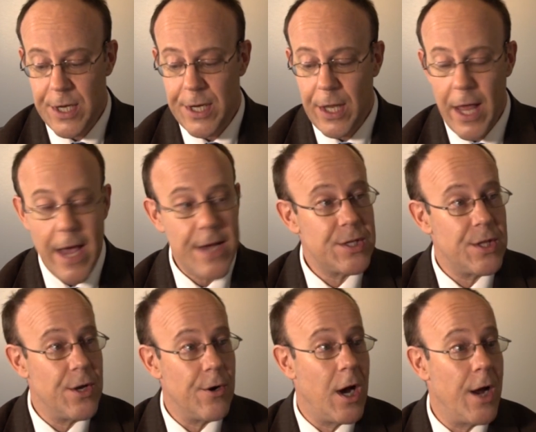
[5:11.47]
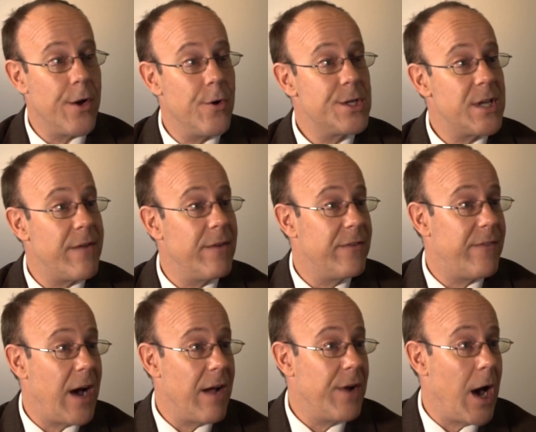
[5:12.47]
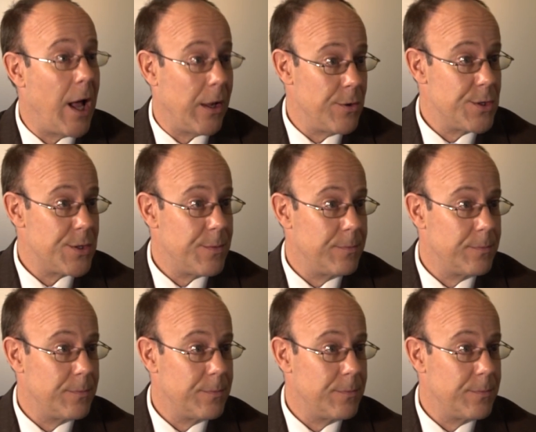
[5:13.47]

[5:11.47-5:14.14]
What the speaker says: unless they're under $75.